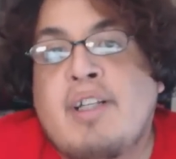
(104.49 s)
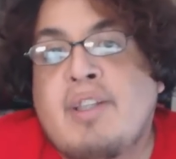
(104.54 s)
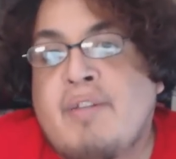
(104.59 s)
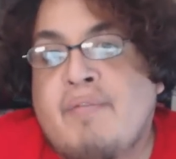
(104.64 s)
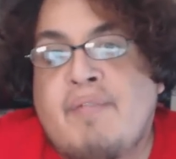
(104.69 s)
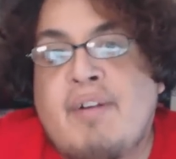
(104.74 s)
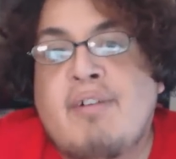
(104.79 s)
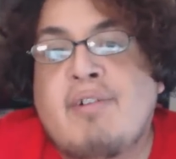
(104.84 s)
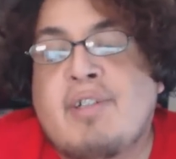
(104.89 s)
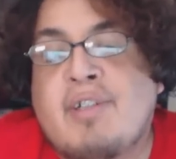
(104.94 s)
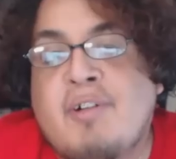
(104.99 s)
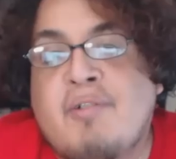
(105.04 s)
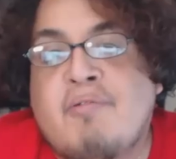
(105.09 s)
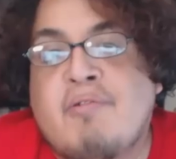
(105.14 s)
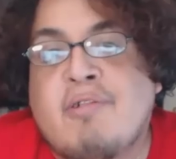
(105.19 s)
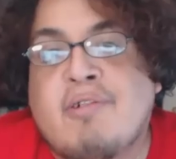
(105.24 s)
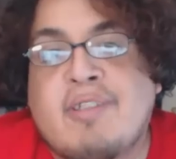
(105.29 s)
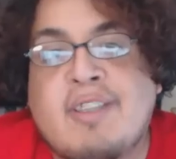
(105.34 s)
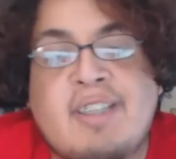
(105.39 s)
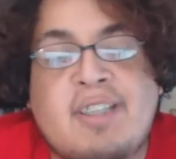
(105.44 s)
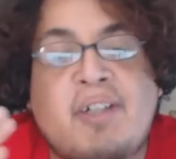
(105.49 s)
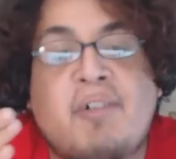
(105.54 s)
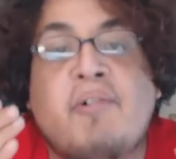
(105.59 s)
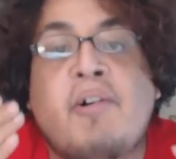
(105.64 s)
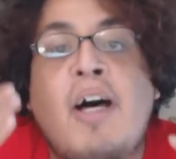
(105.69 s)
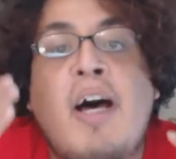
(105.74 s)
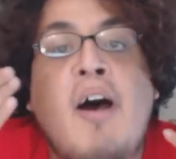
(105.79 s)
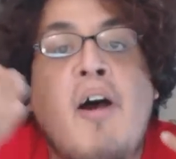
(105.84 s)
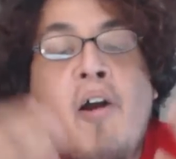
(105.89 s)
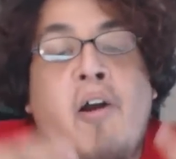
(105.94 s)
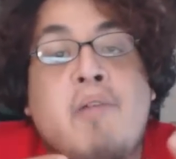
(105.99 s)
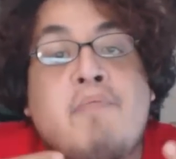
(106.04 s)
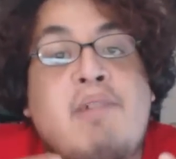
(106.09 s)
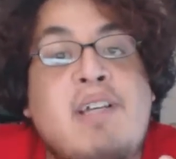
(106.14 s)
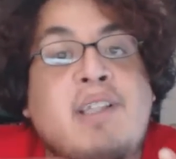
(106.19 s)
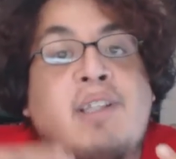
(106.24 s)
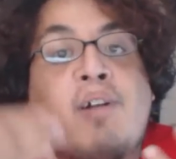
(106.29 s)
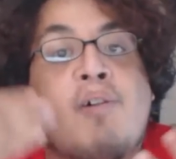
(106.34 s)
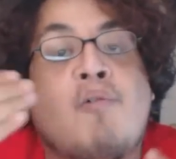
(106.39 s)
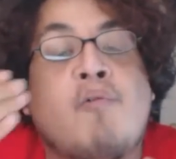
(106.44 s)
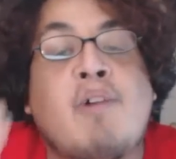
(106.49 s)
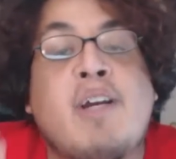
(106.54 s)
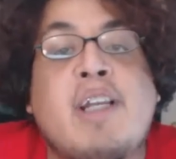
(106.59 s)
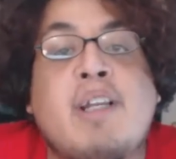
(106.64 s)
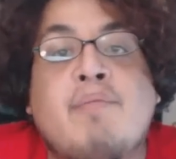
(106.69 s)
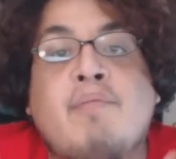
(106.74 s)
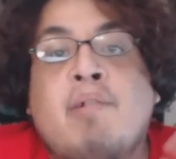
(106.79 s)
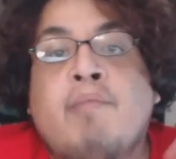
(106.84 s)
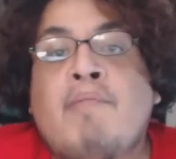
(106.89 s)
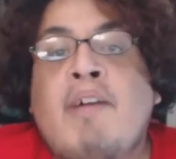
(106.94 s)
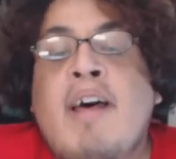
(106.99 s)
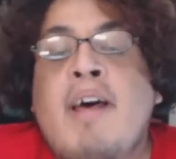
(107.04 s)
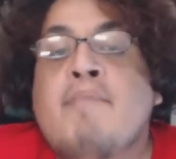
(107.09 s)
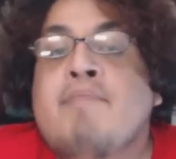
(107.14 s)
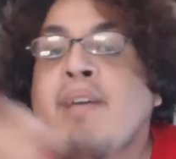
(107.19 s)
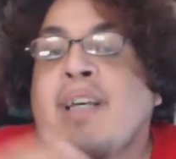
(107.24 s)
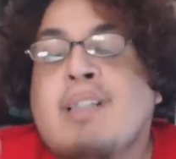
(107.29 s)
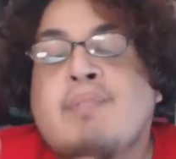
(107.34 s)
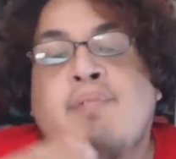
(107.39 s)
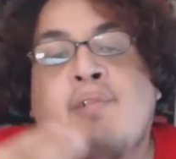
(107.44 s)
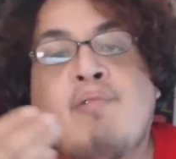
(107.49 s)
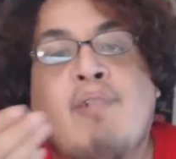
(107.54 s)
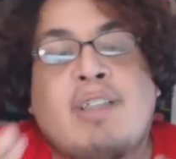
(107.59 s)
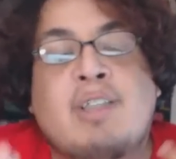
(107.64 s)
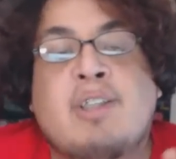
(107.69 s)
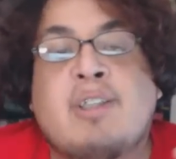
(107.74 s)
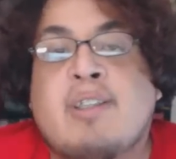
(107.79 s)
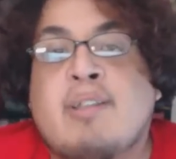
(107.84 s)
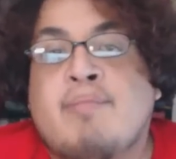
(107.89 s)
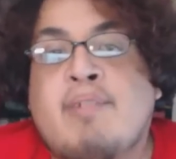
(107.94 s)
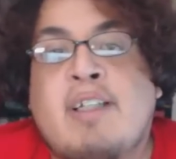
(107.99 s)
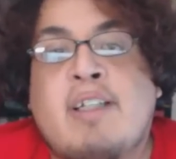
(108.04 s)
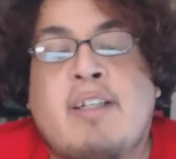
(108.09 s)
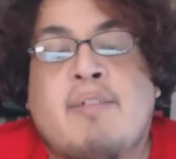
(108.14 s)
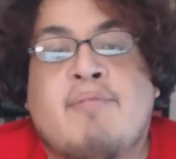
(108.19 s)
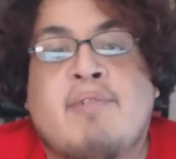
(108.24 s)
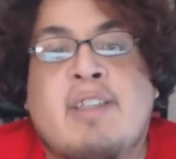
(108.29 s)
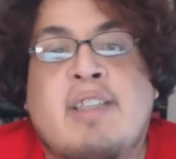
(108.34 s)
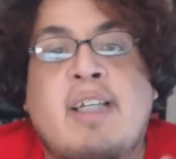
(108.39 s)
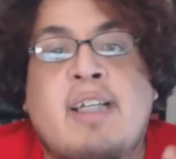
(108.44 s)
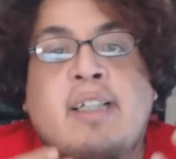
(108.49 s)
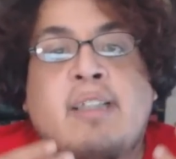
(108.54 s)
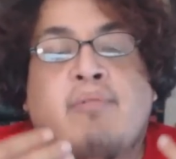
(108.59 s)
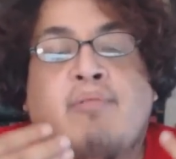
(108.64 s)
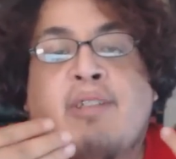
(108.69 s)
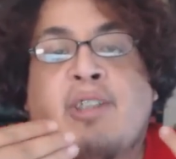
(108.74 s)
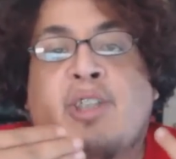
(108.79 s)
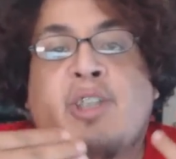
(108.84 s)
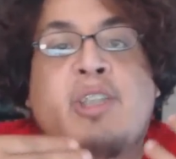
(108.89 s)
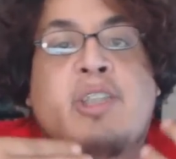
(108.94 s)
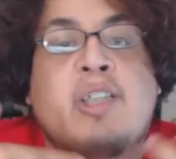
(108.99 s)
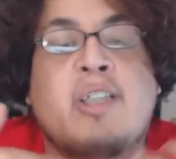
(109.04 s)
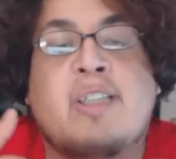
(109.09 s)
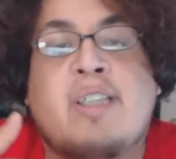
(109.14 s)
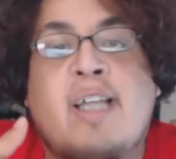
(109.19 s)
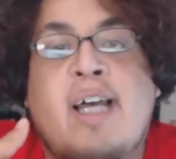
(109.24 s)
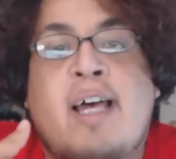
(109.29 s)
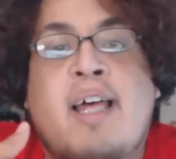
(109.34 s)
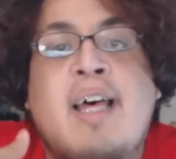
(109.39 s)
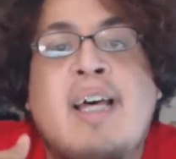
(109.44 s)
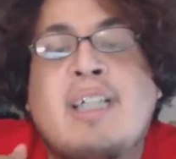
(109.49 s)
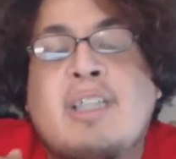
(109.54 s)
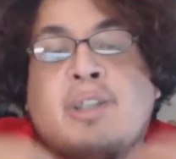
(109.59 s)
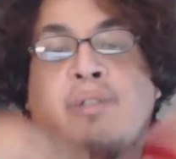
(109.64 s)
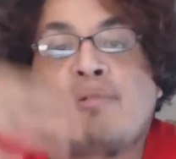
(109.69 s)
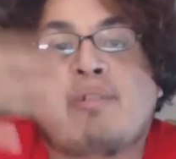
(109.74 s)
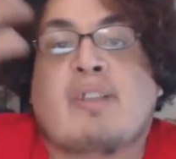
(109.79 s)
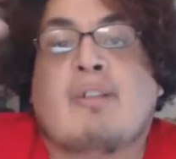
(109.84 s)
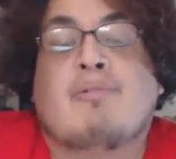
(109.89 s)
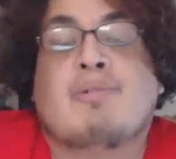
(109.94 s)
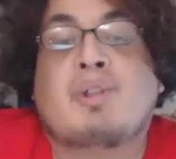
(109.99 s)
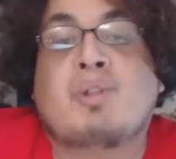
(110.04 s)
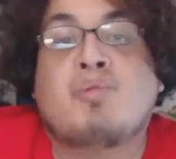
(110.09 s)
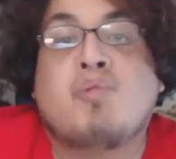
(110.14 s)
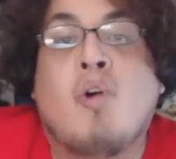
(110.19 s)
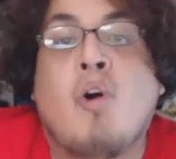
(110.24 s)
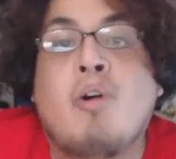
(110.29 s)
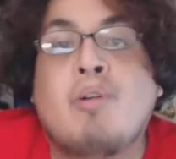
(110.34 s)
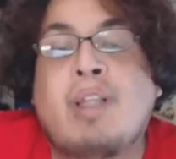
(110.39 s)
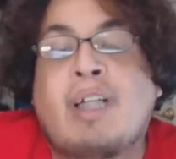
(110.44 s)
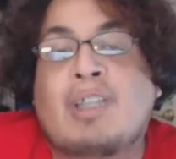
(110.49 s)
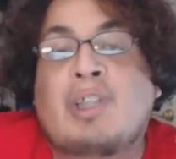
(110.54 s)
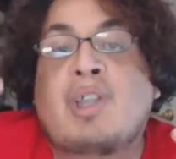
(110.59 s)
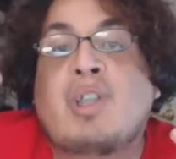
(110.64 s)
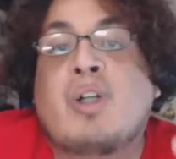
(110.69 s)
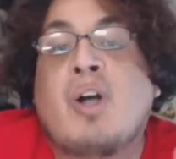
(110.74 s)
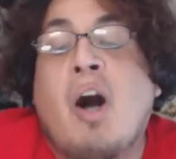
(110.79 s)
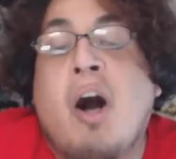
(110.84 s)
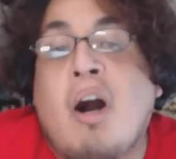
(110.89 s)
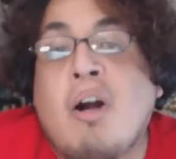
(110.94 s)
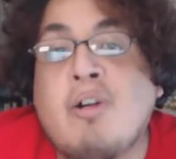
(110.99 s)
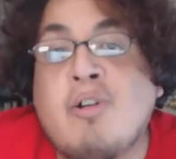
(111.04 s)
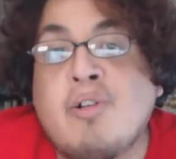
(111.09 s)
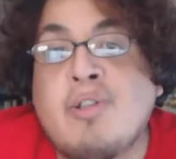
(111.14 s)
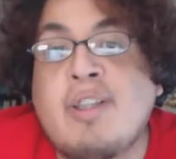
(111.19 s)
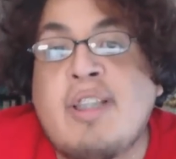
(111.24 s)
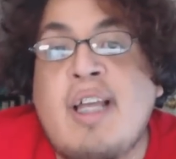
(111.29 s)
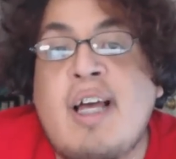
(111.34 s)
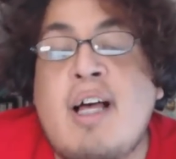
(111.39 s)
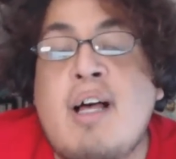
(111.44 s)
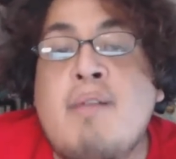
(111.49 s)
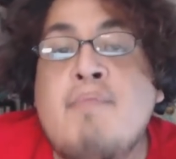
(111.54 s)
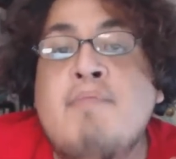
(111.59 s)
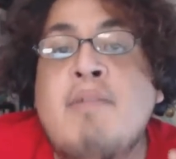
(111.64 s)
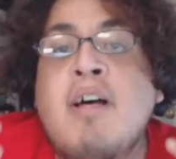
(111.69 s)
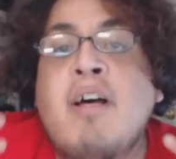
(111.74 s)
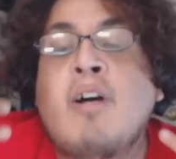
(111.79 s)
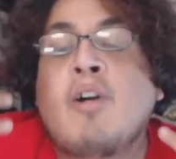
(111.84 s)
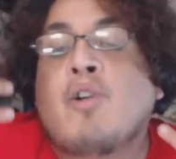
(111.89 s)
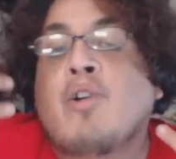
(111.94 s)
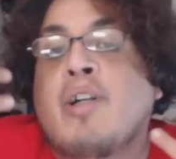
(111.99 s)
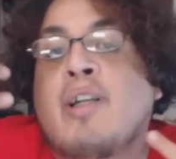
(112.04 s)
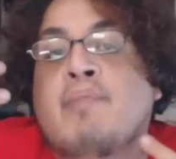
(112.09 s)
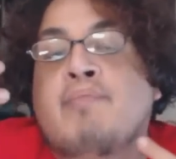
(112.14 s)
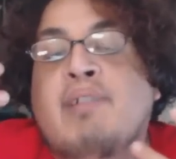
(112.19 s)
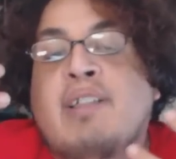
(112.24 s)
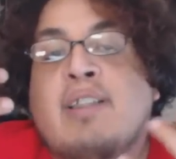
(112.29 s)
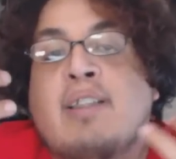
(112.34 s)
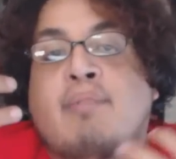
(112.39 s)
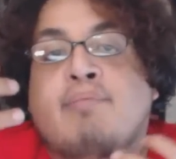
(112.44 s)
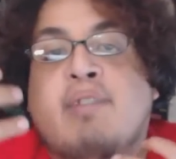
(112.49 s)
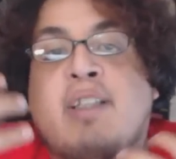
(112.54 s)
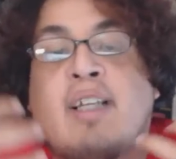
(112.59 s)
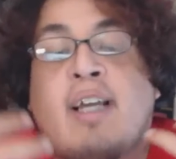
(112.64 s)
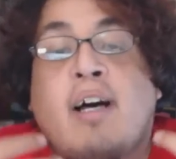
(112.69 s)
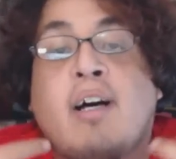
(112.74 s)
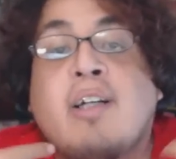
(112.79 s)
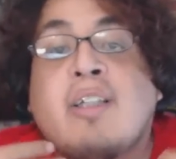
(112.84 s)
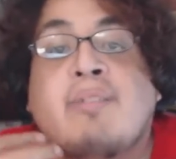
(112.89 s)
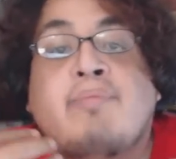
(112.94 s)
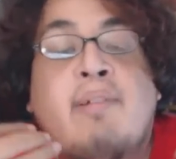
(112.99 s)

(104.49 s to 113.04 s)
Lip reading: In the fairy tale world. So her being the queen of them makes me question so many different things. Was she just that she was so strong that she conquered them? Could it be something else?